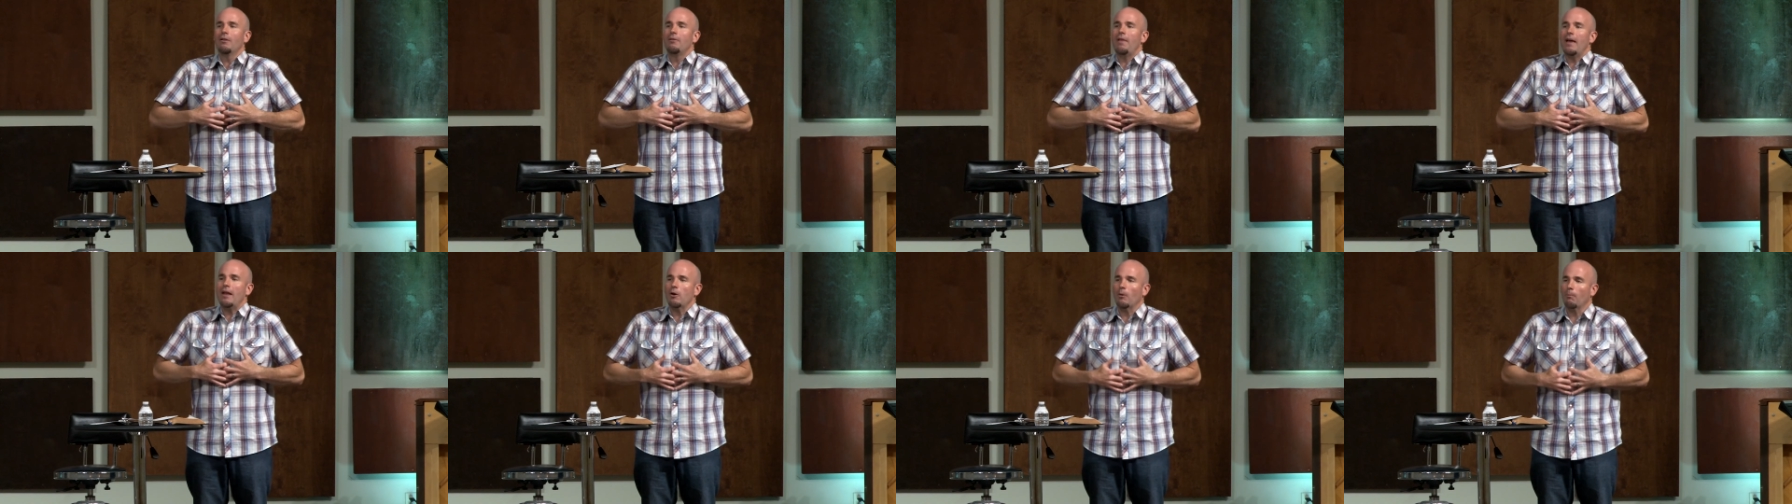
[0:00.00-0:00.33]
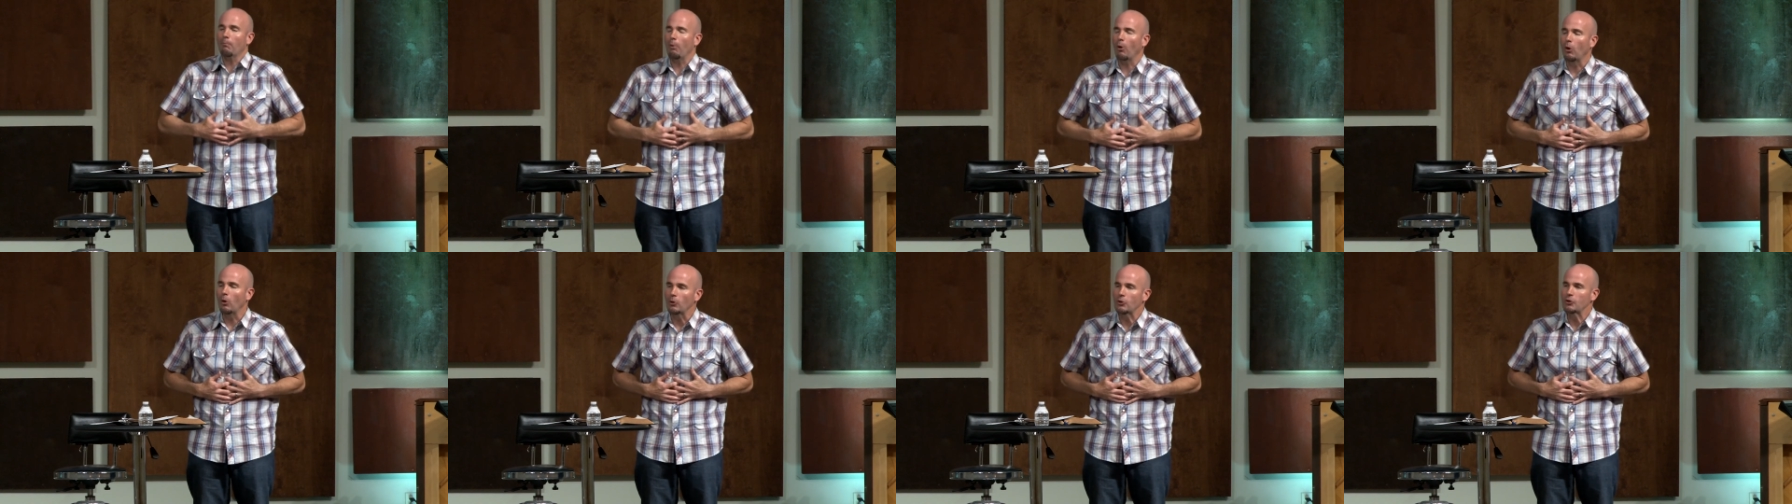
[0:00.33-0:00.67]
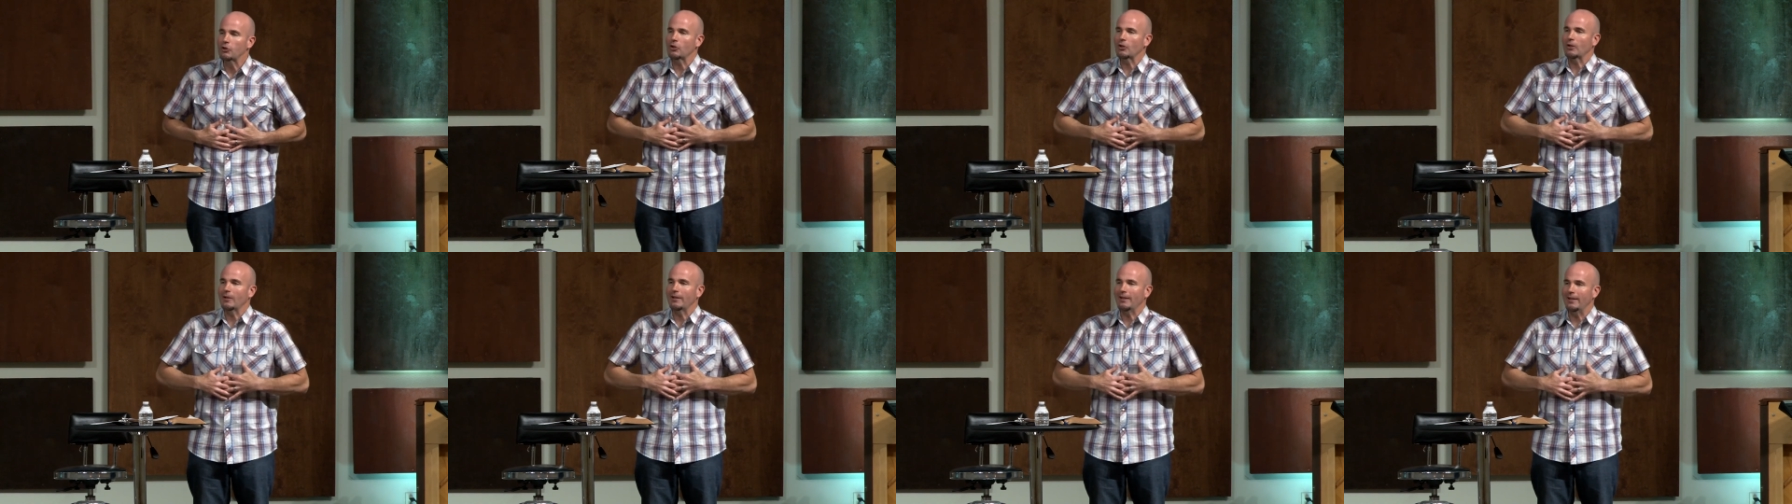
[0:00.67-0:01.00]
they are
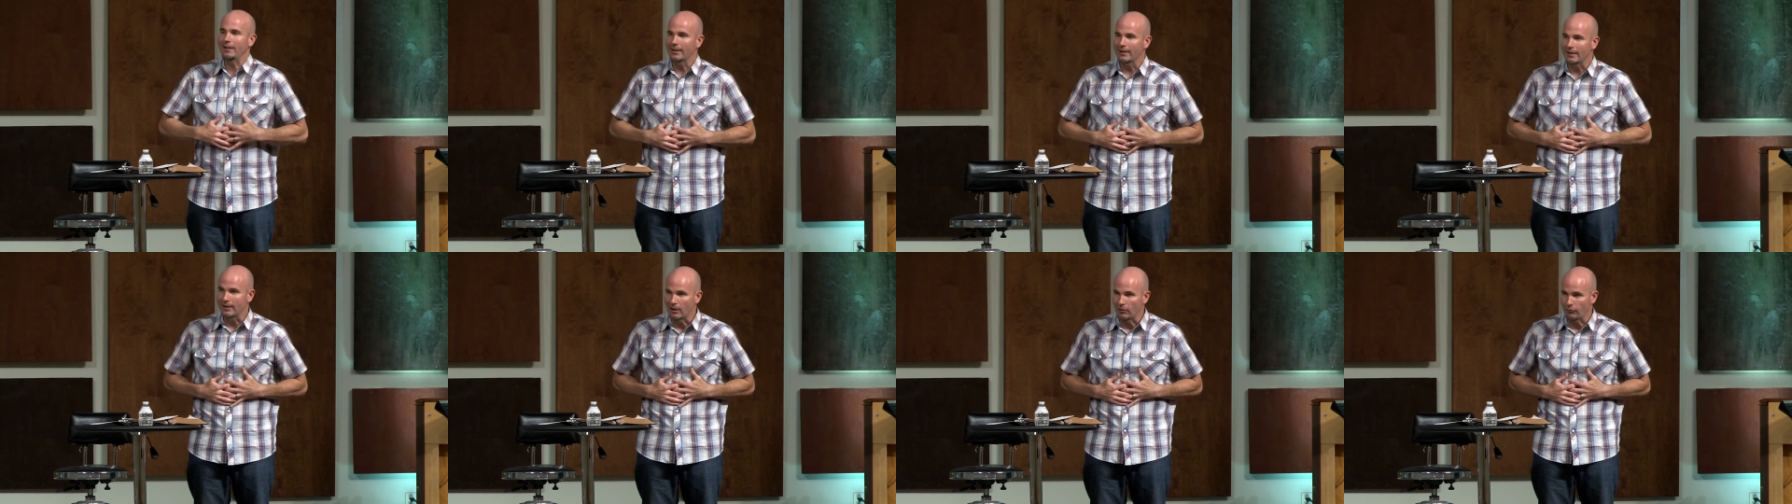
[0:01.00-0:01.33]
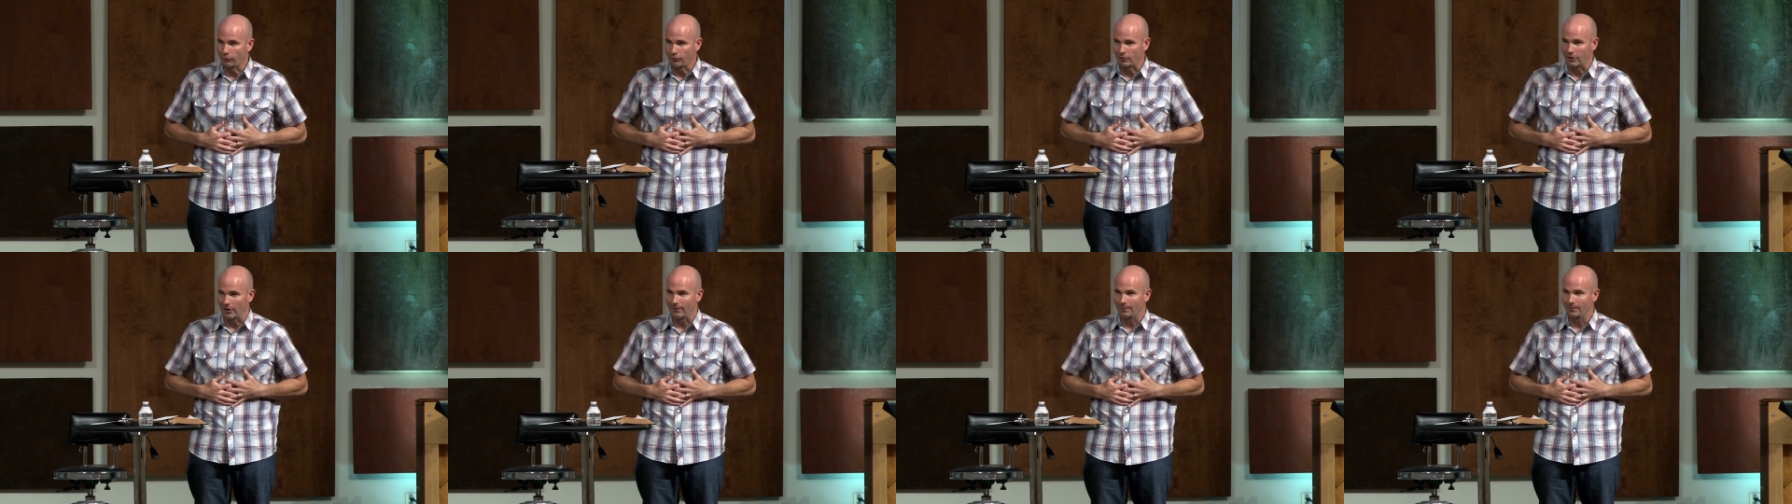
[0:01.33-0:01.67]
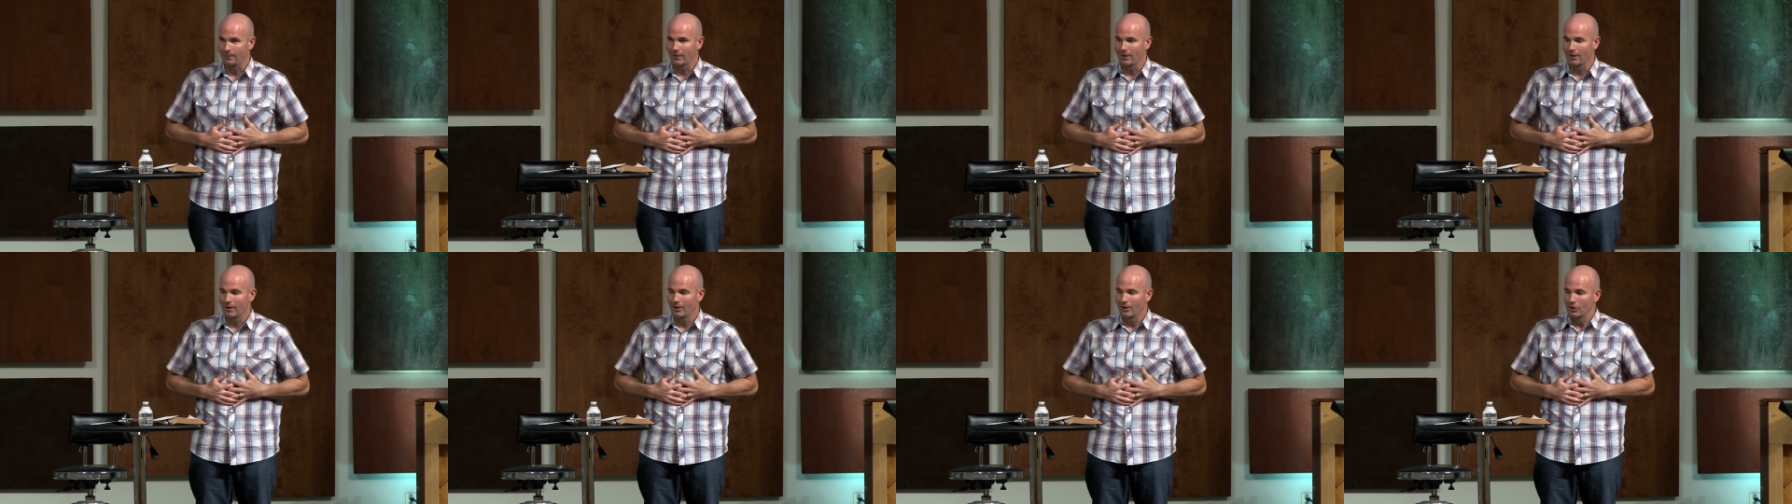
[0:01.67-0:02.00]
personally gifted.
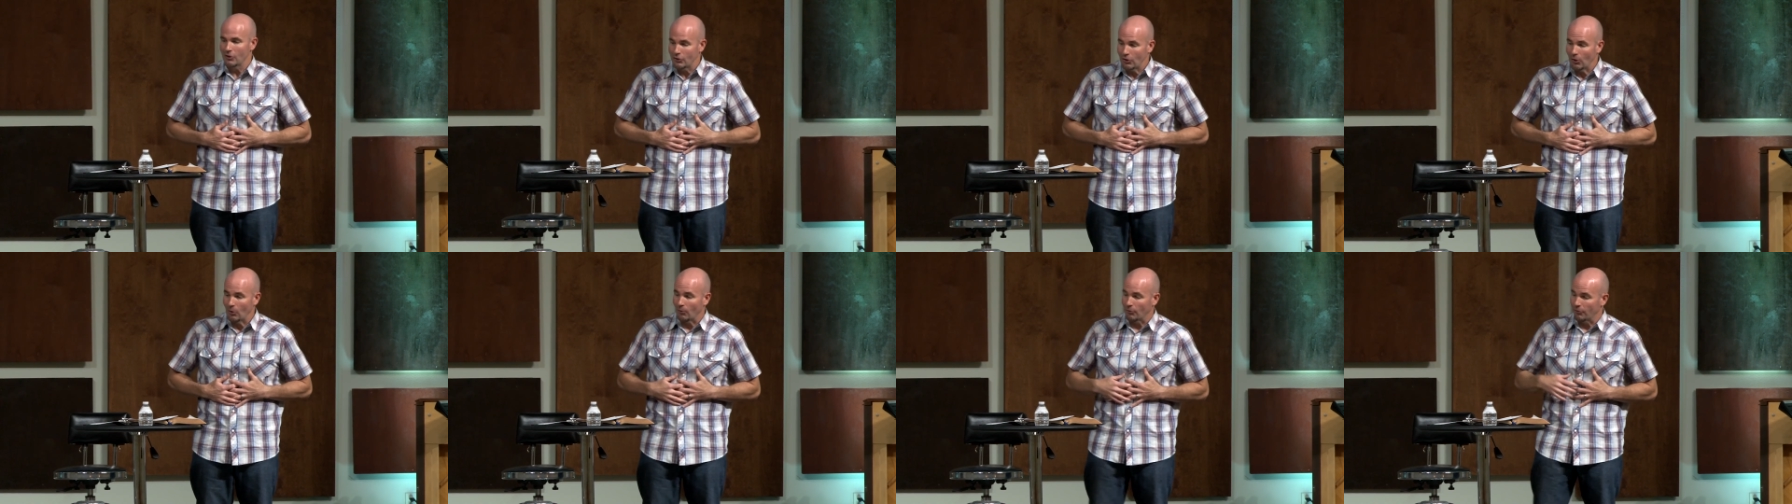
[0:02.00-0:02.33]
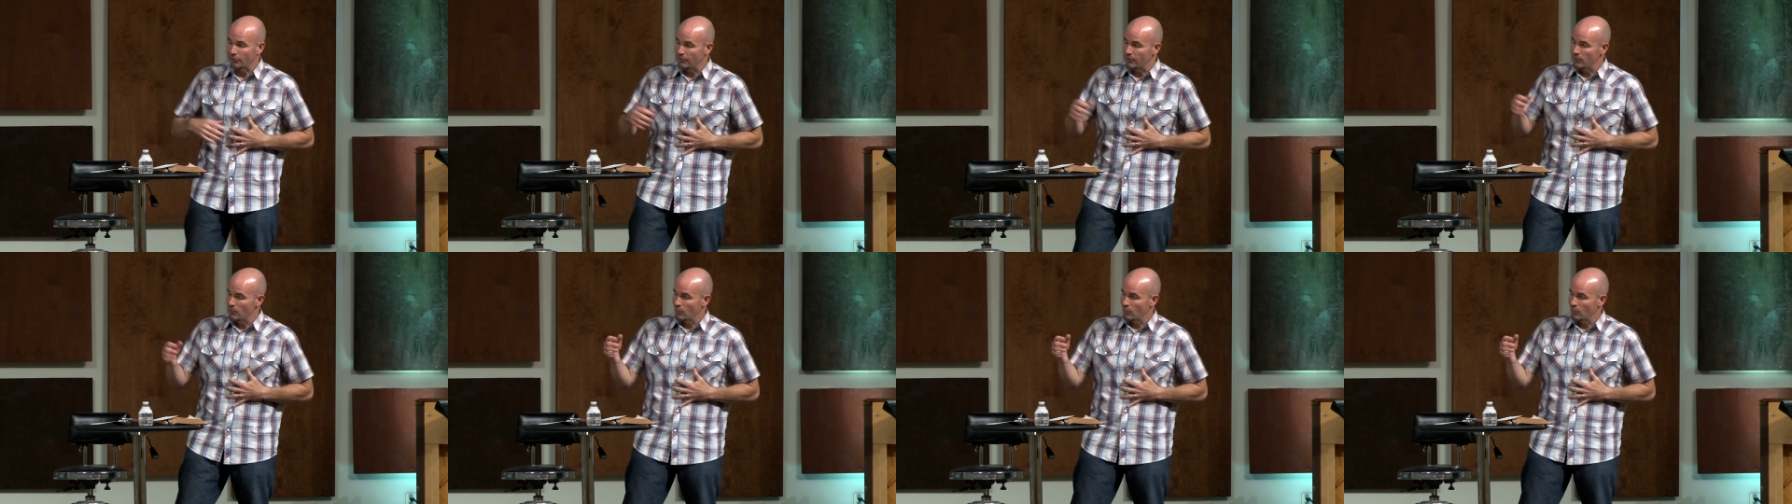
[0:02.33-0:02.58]
So,